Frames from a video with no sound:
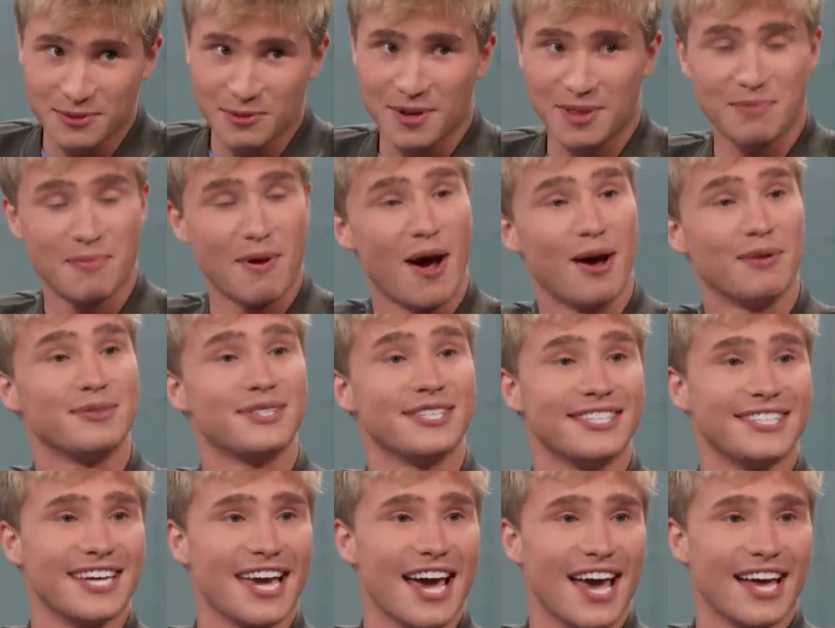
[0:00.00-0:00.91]
yeah. with moms
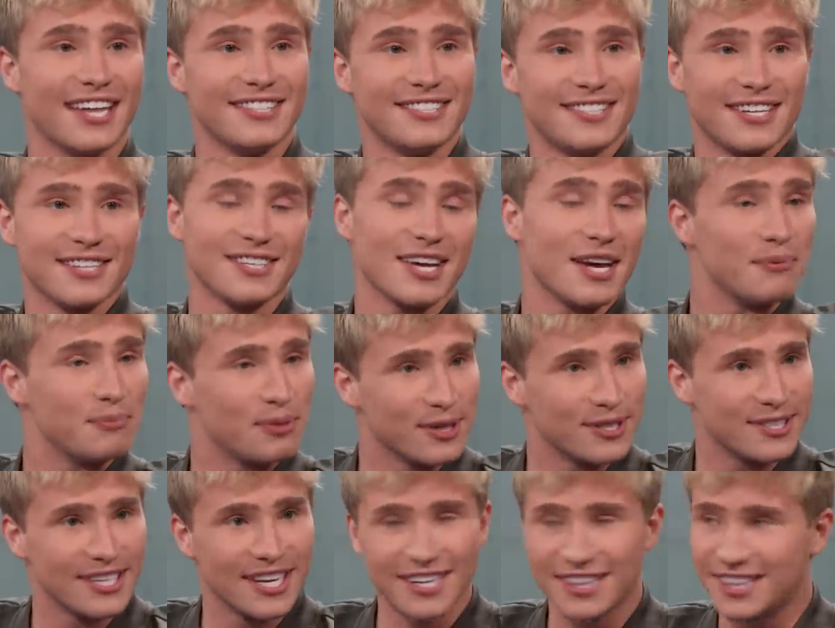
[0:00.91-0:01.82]
and dads, because I
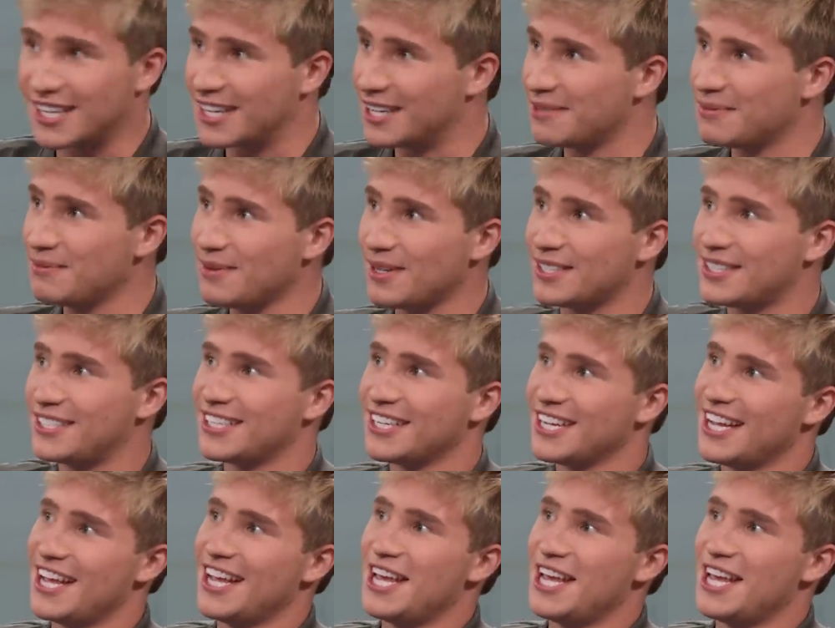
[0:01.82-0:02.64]
impersonate them as